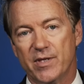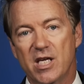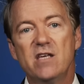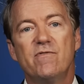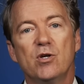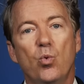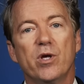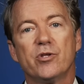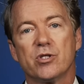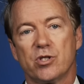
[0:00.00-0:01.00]
Even
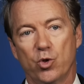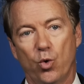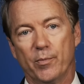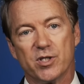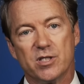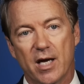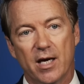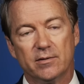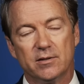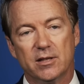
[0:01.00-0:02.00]
with this enormous
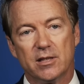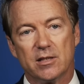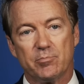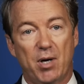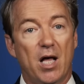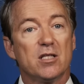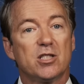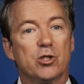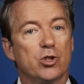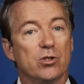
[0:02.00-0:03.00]
debt,
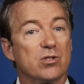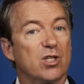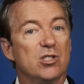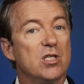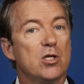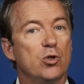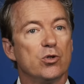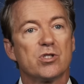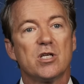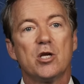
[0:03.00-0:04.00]
politicians continue
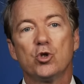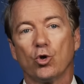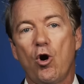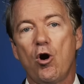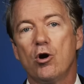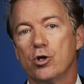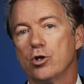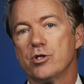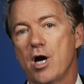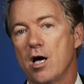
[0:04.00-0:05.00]
to send your
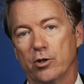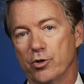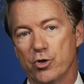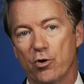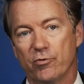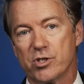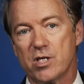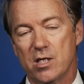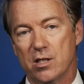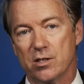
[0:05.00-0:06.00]
hard-earned dollars
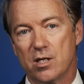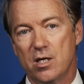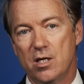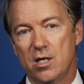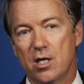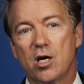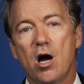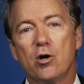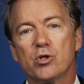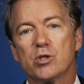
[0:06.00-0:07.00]
overseas.
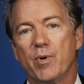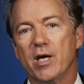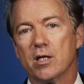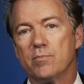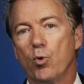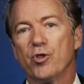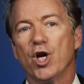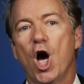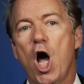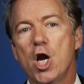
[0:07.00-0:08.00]
Congress spent more than
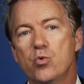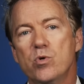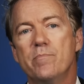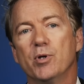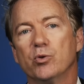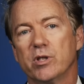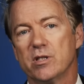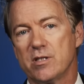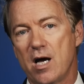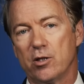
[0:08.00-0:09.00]
$100
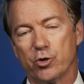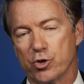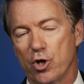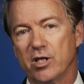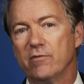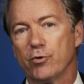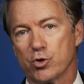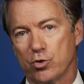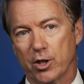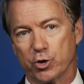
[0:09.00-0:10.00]
billion on
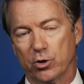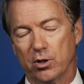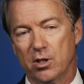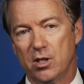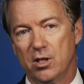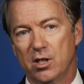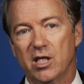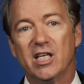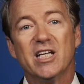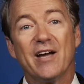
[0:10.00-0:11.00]
infrastructure
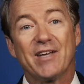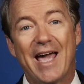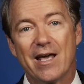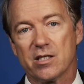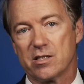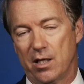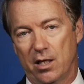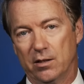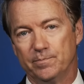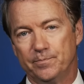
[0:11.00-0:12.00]
in
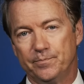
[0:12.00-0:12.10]
Afghanistan.